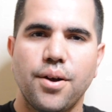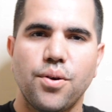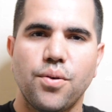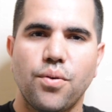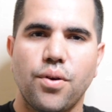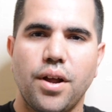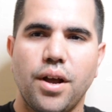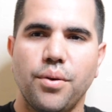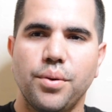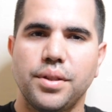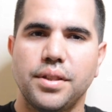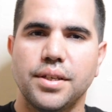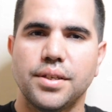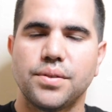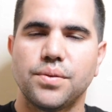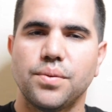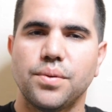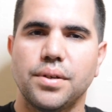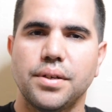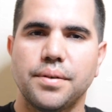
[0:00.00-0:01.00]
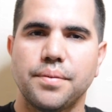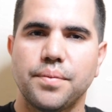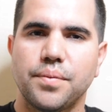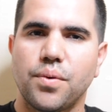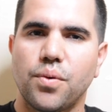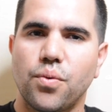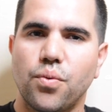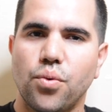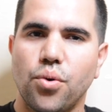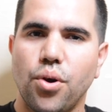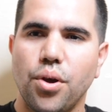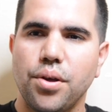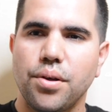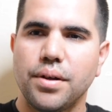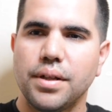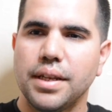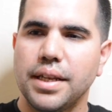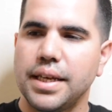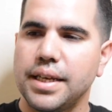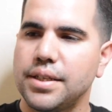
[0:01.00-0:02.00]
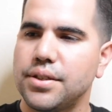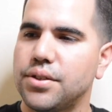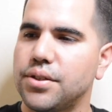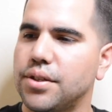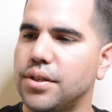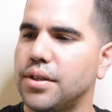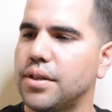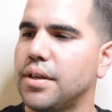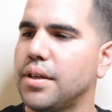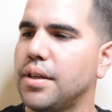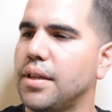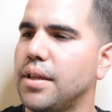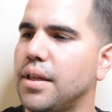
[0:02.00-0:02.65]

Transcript: go wrong with this one. Royal Elixir,